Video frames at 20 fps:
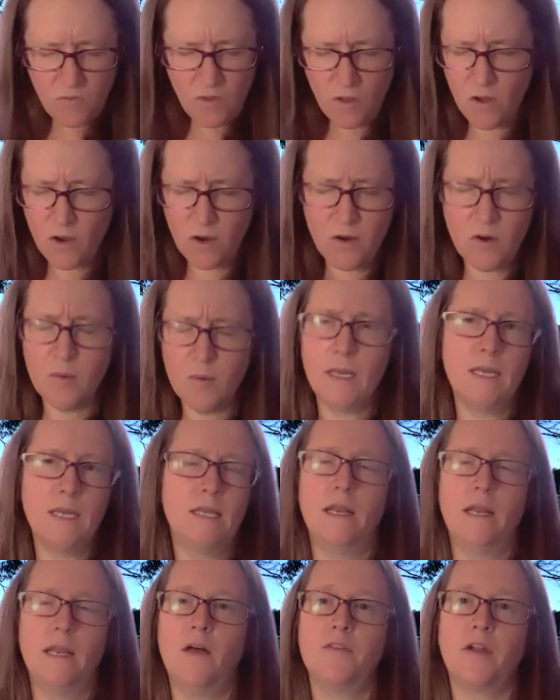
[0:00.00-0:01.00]
Urban
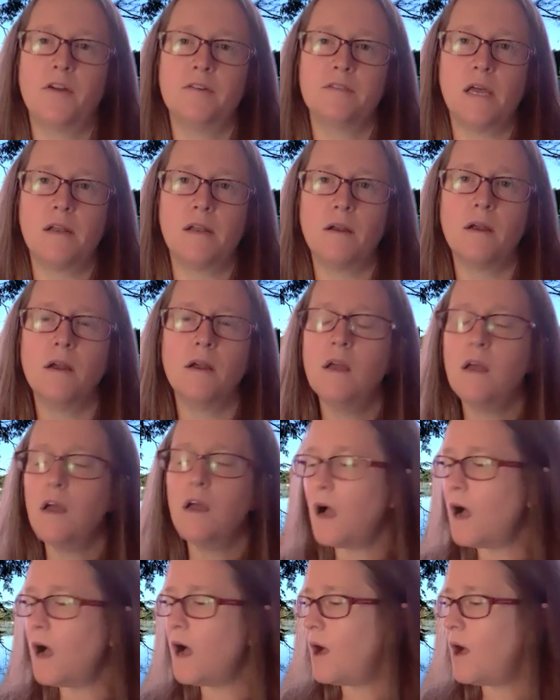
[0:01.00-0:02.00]
Indian Healthcare Center.
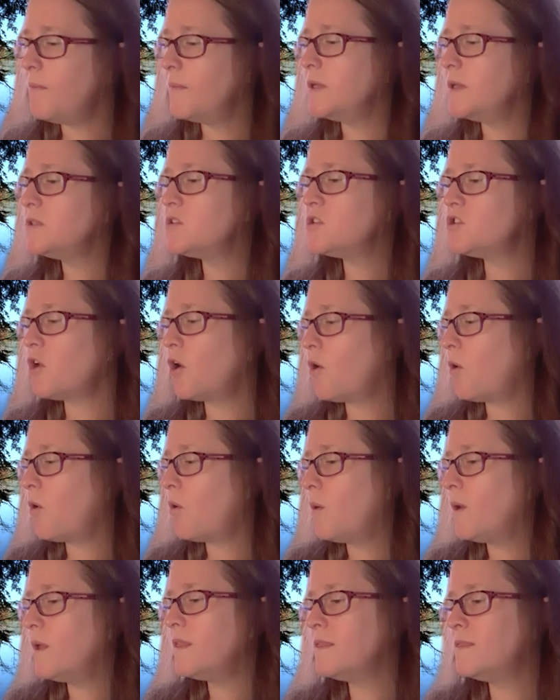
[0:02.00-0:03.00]

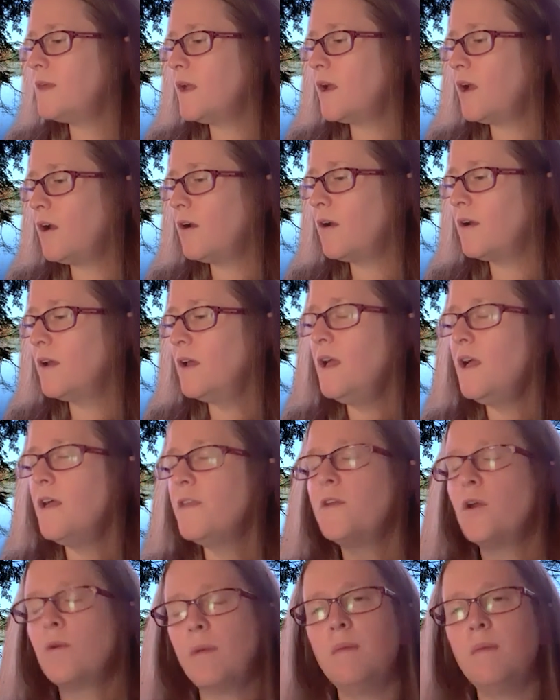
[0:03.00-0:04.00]
So there
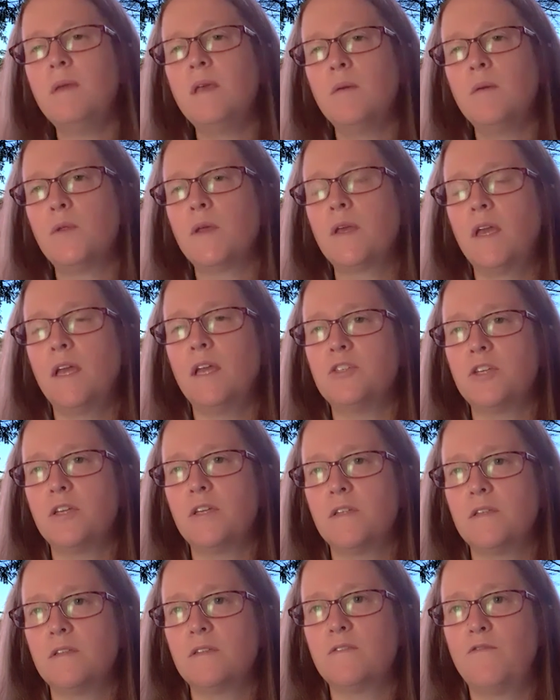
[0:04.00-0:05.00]
may be
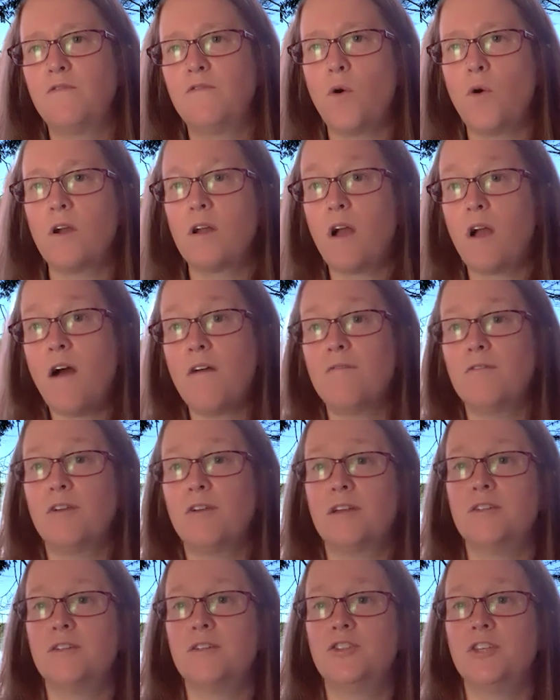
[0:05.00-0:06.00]
implications for
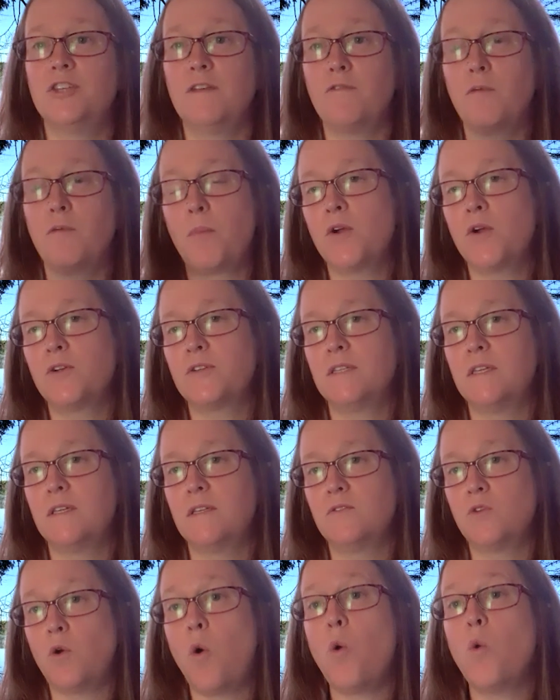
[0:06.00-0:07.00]
coverage if a
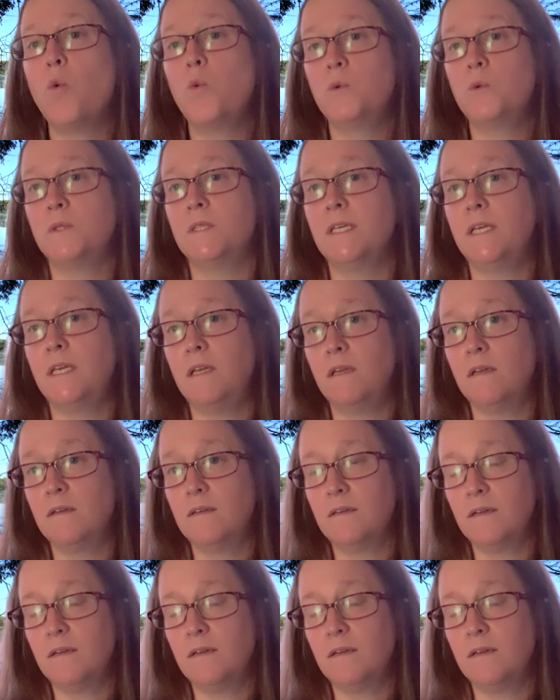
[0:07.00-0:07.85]
person's only